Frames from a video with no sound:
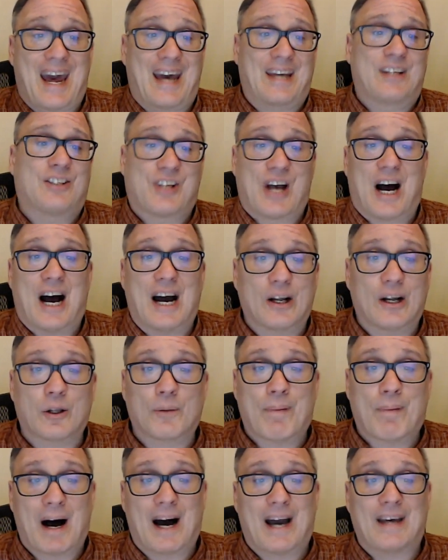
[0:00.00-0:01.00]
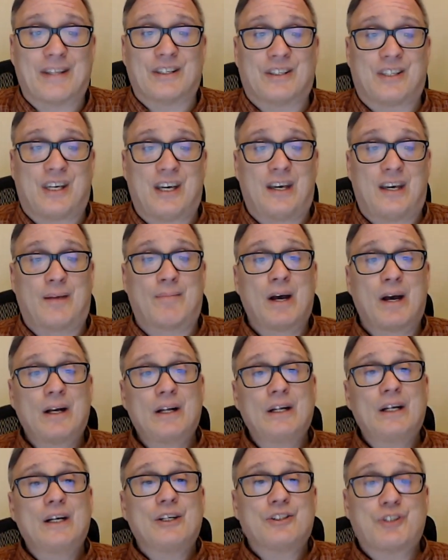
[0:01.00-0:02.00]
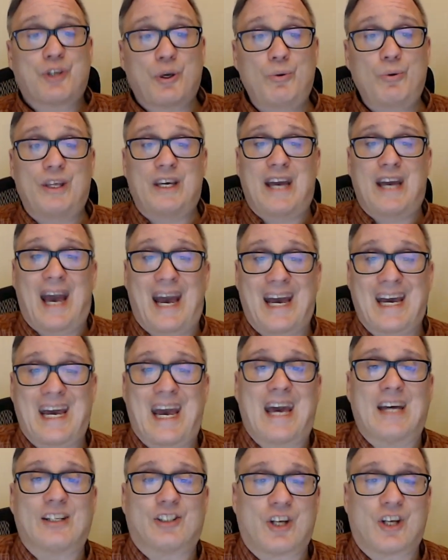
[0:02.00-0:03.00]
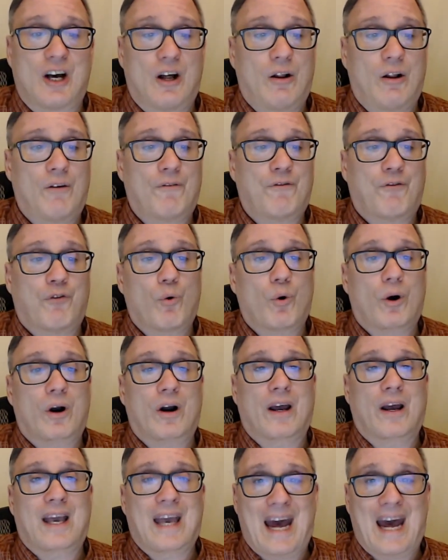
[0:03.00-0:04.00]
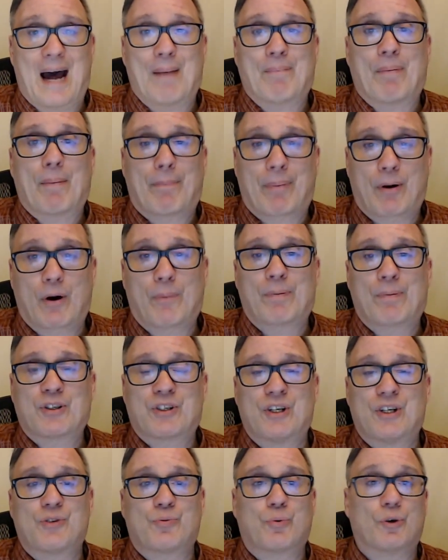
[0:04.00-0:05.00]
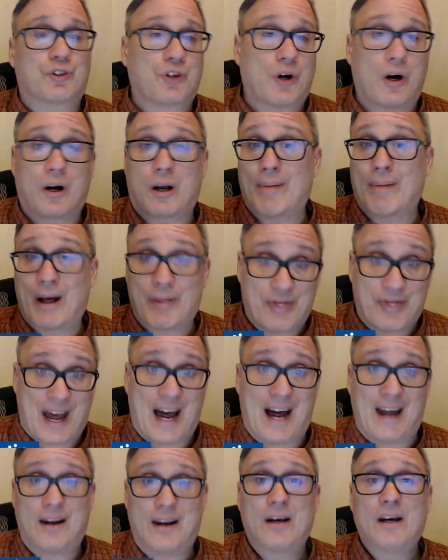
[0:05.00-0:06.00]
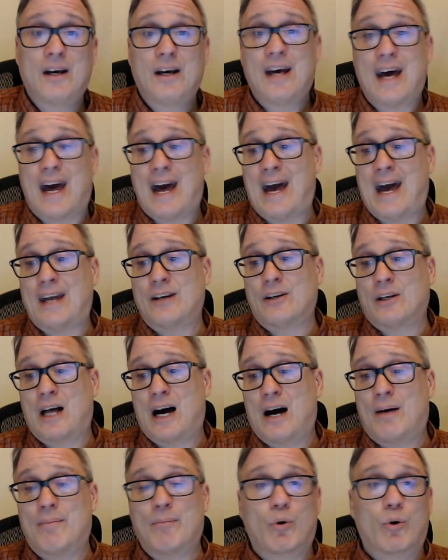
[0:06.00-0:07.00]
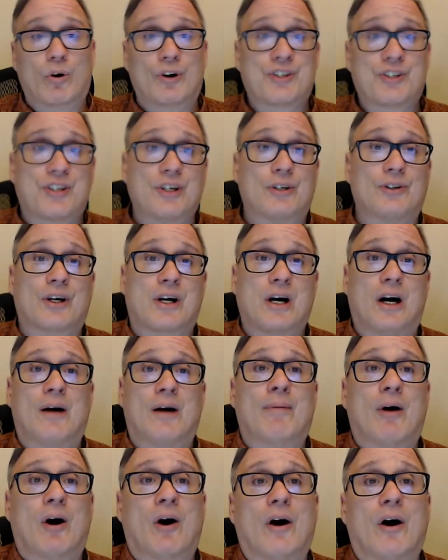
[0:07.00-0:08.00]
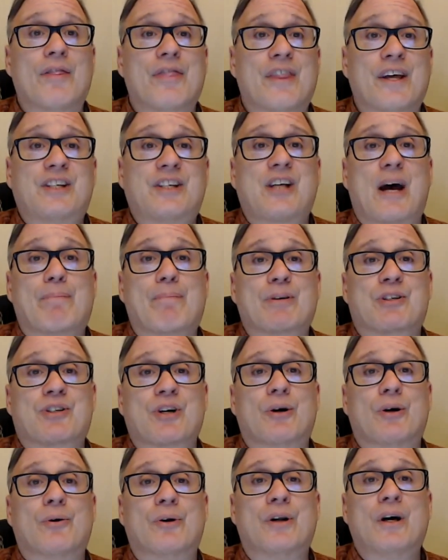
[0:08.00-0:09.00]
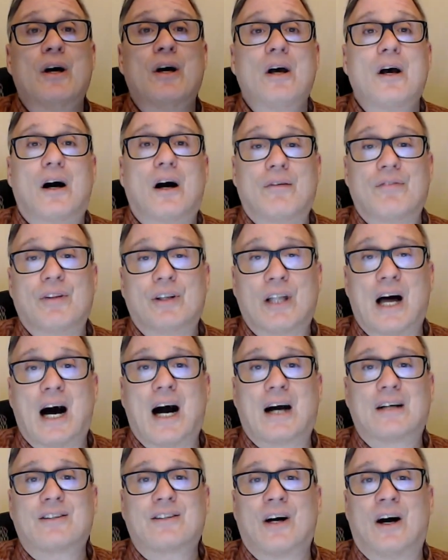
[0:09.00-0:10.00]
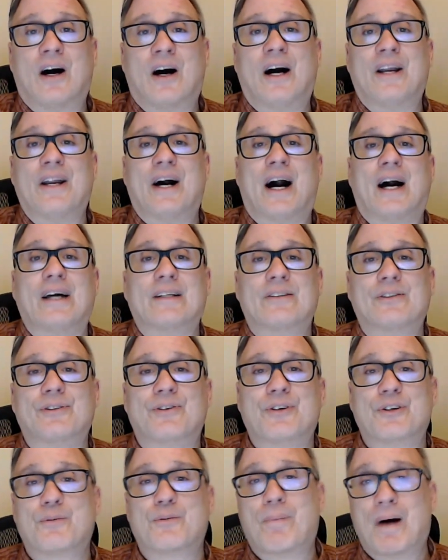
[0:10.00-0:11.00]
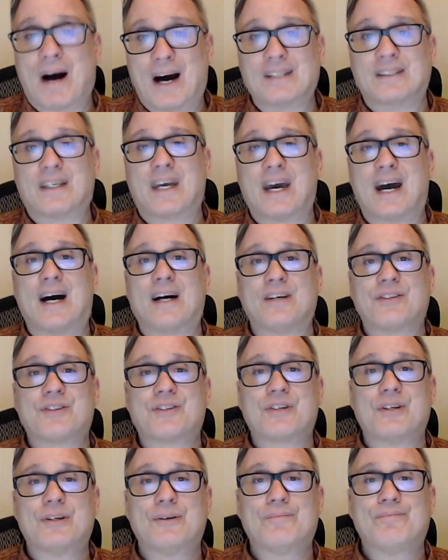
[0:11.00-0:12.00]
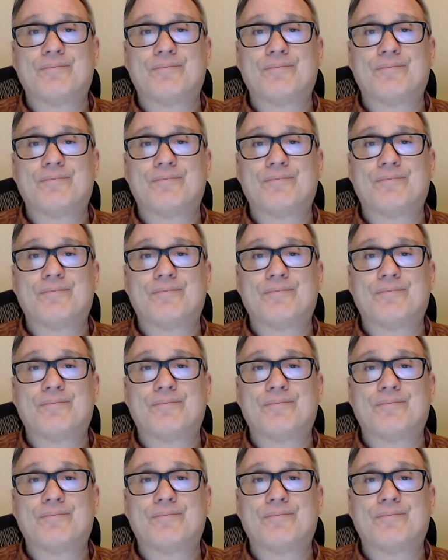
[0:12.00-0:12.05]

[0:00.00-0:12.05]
exiled by the team to the AHL for cap purposes. We'll talk about that and a lot more still to come on this episode of the Locked On Islanders podcast.